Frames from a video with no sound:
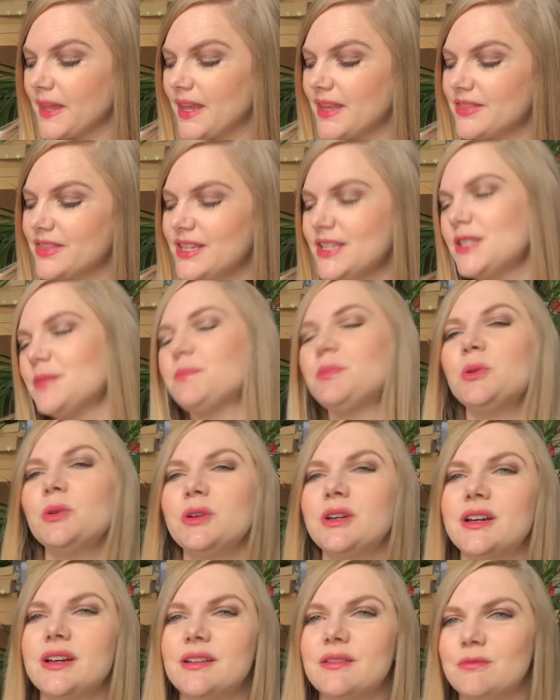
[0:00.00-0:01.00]
This
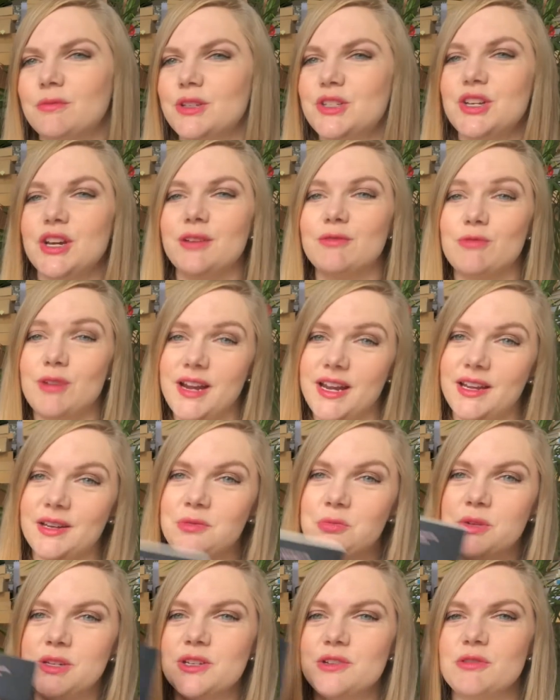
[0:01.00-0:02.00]
book, which I read,
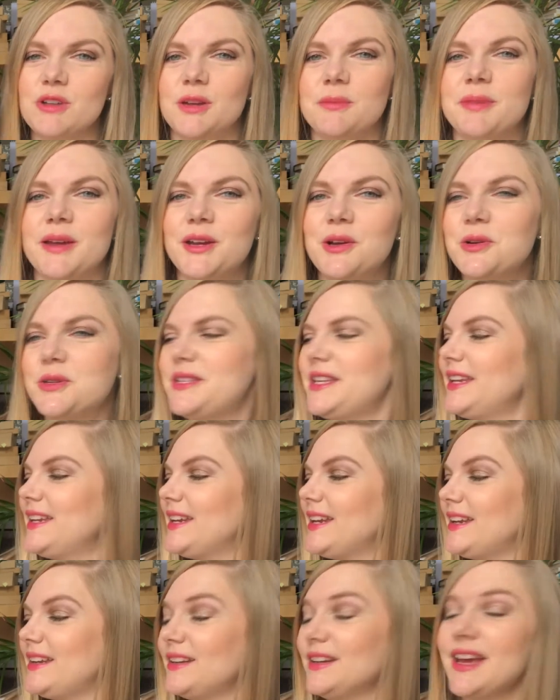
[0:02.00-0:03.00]
Wintering by Krissy
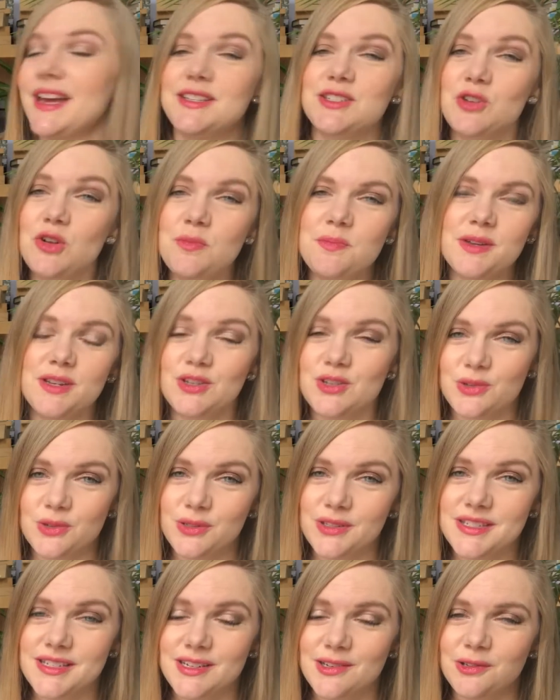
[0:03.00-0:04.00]
Kneen, has not been
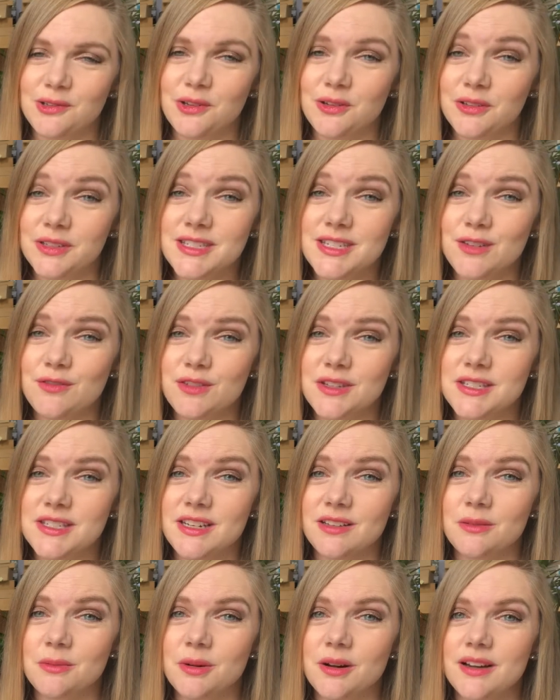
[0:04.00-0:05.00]
shortlisted or longlisted for the
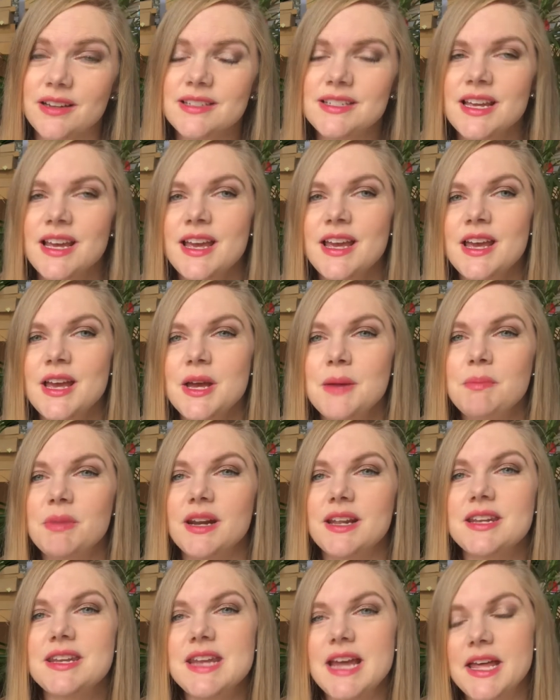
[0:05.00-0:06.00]
Stella Prize, but
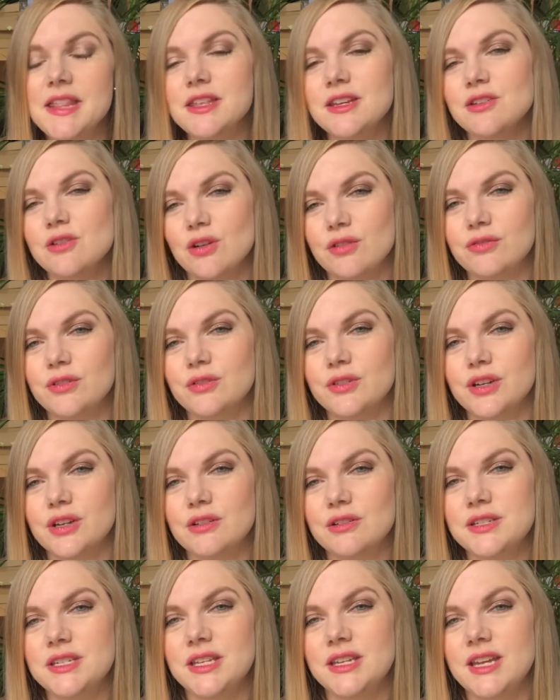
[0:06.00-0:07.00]
another novel that
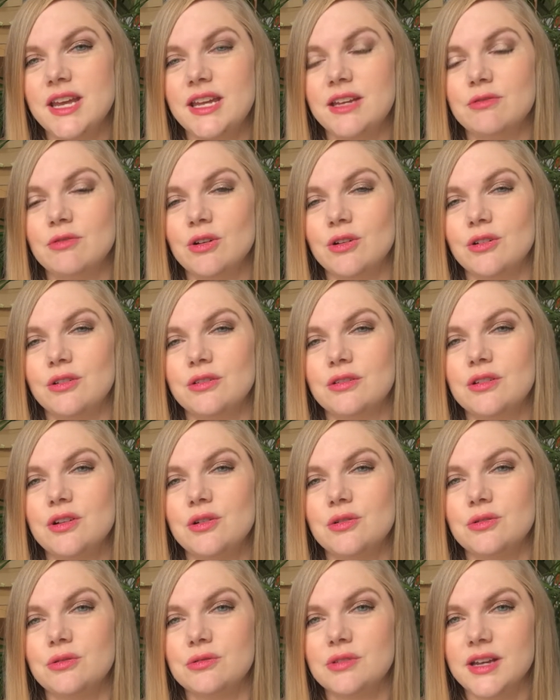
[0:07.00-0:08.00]
Krissy Kneen wrote
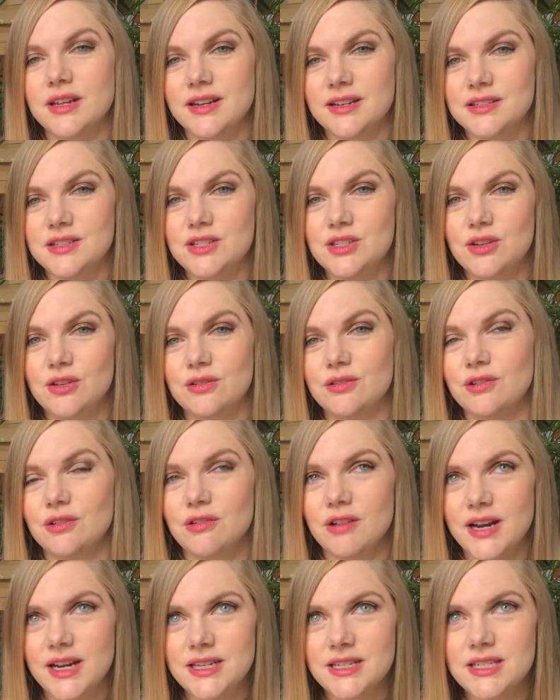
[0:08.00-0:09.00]
called An Uncertain
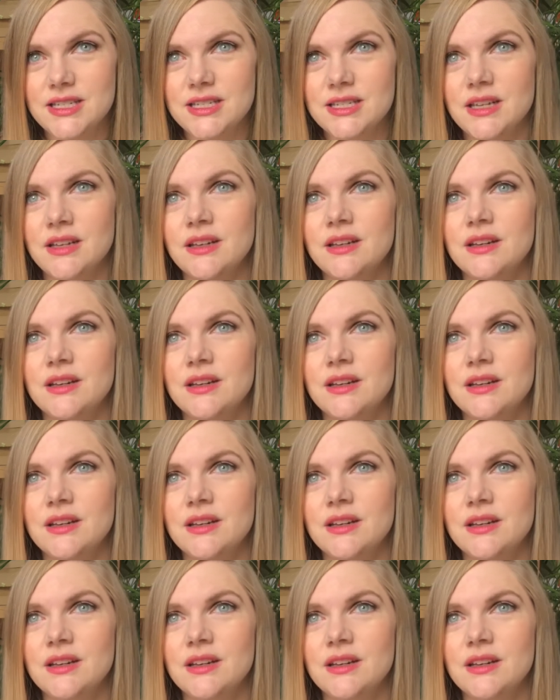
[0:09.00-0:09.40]
Grace